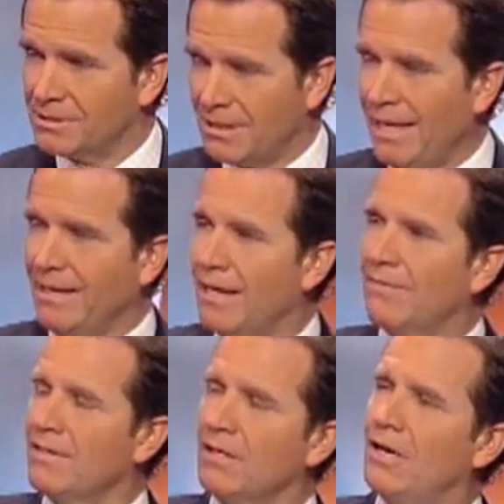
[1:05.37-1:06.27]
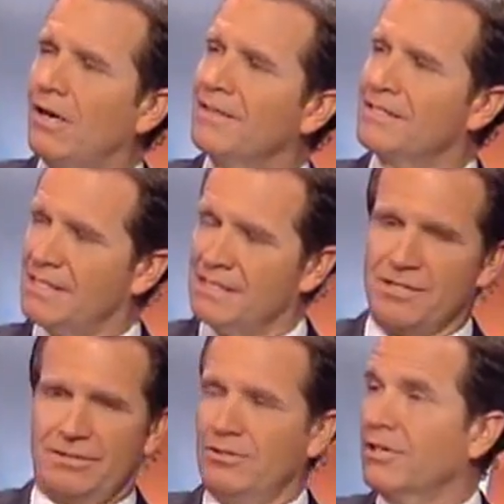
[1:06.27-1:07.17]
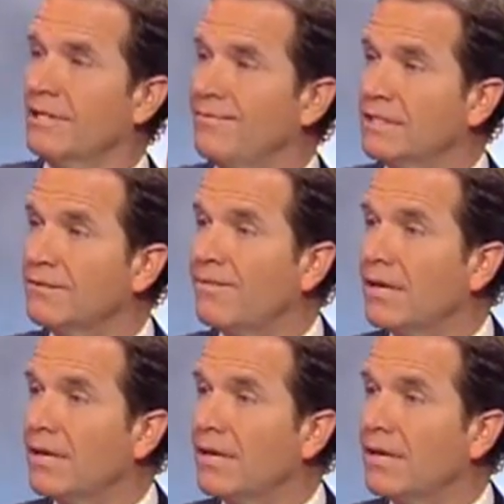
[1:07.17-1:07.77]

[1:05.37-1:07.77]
side of the law that says you're a convicted